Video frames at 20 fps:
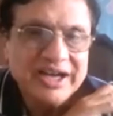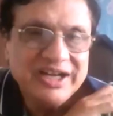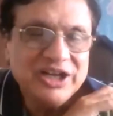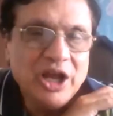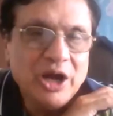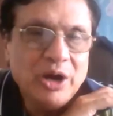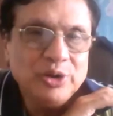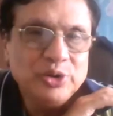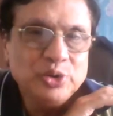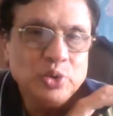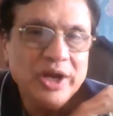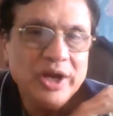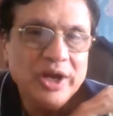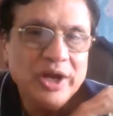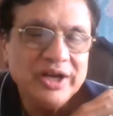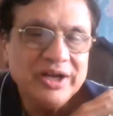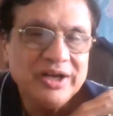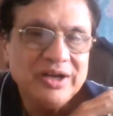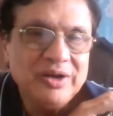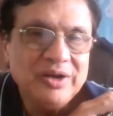now you are
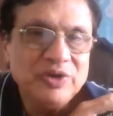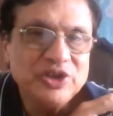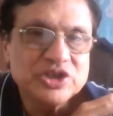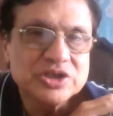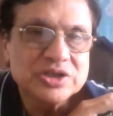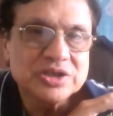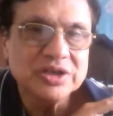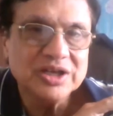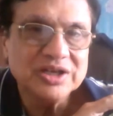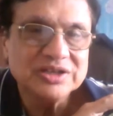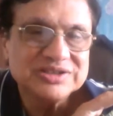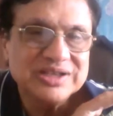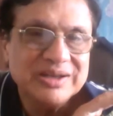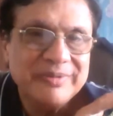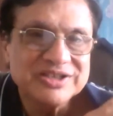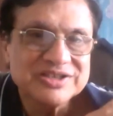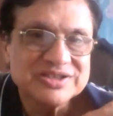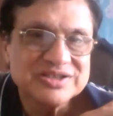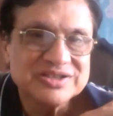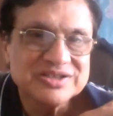in which
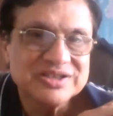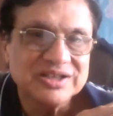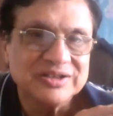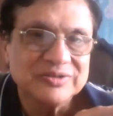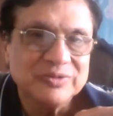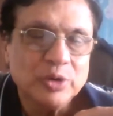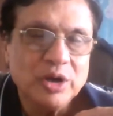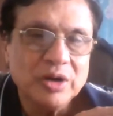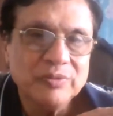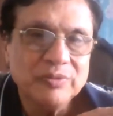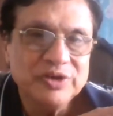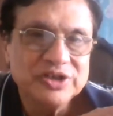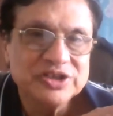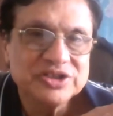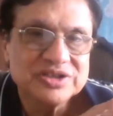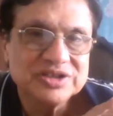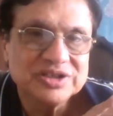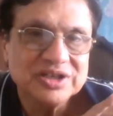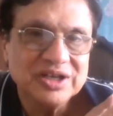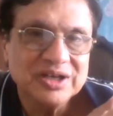semester or which
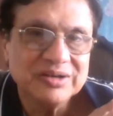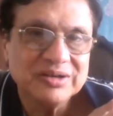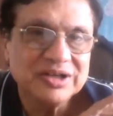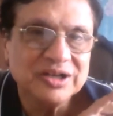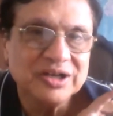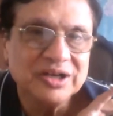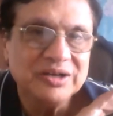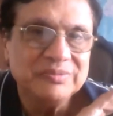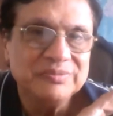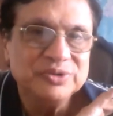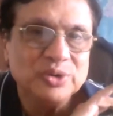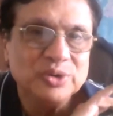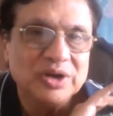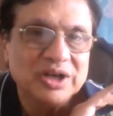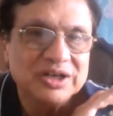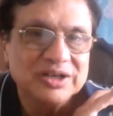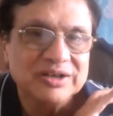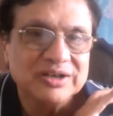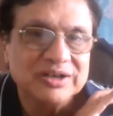term you are in?